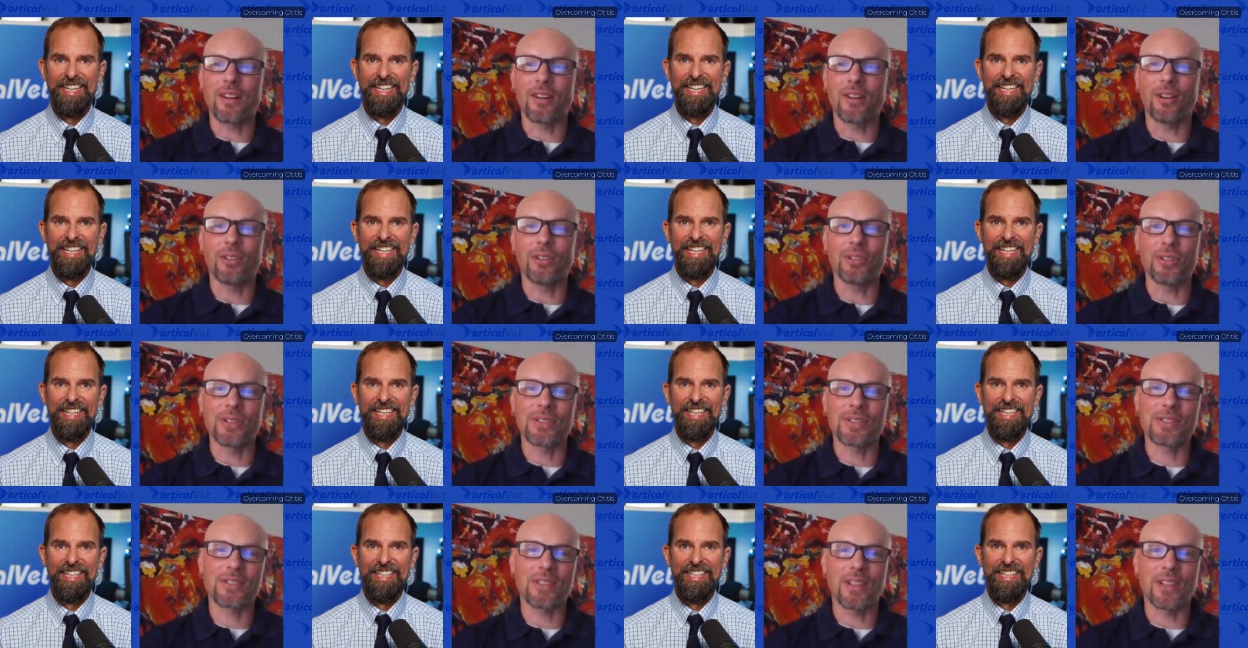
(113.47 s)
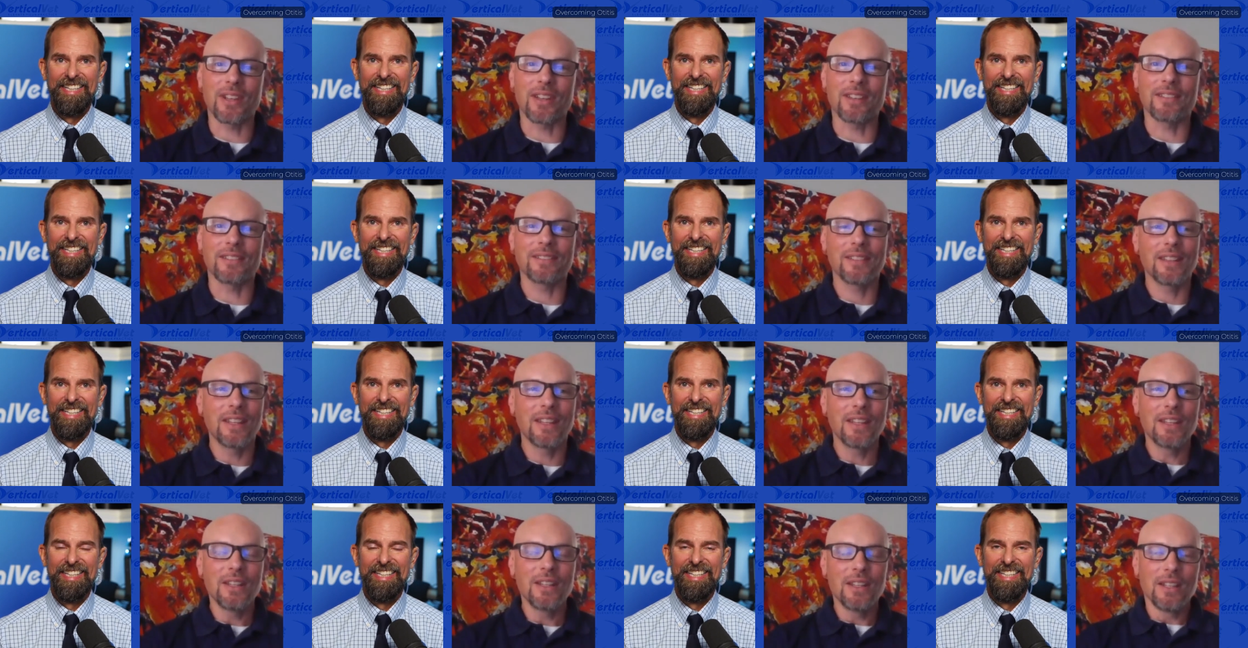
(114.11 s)
Speaker 1: all this uh,
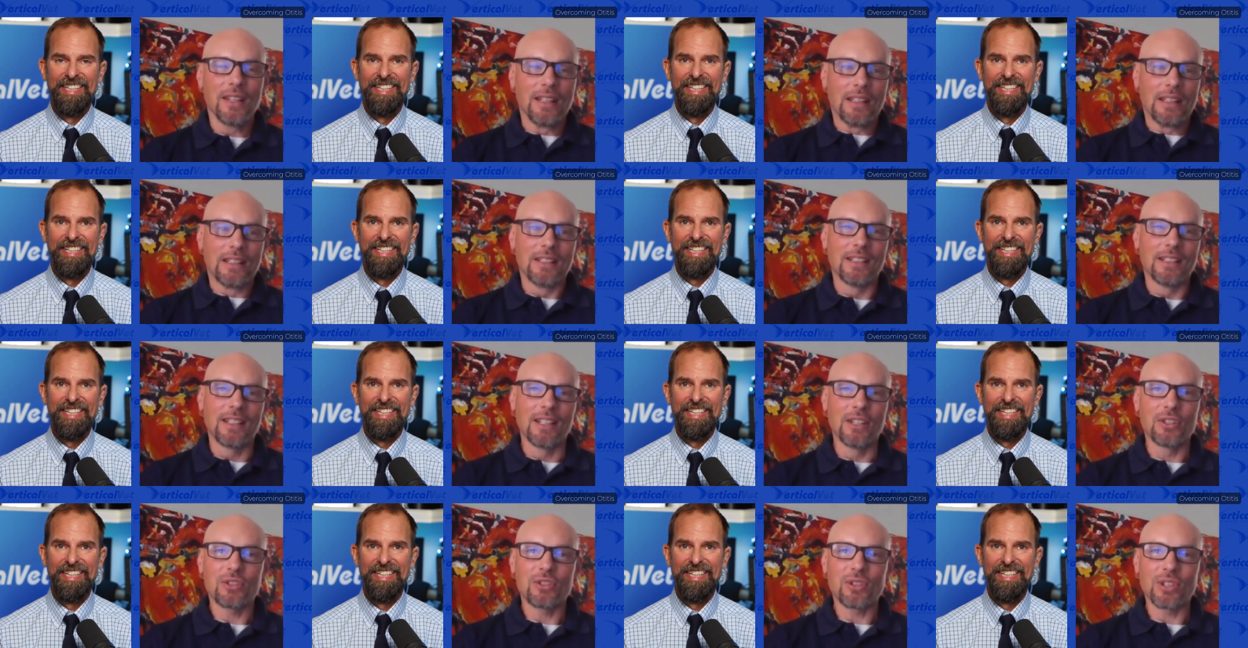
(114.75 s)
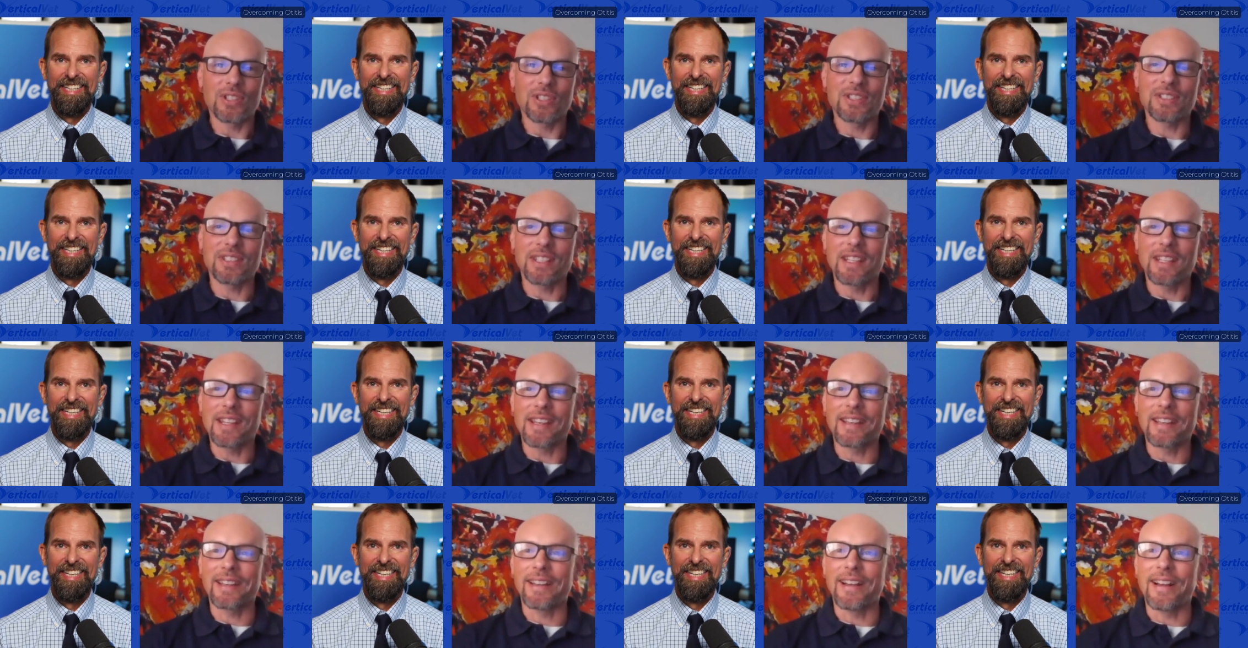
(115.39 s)

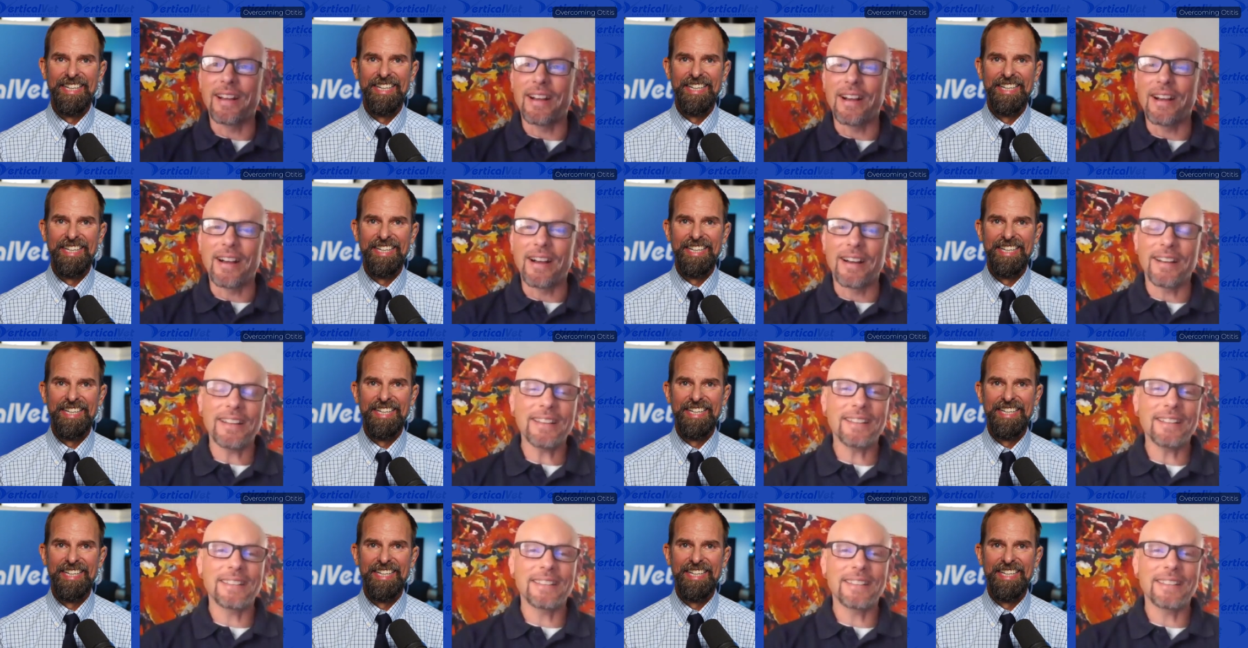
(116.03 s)
interesting uh,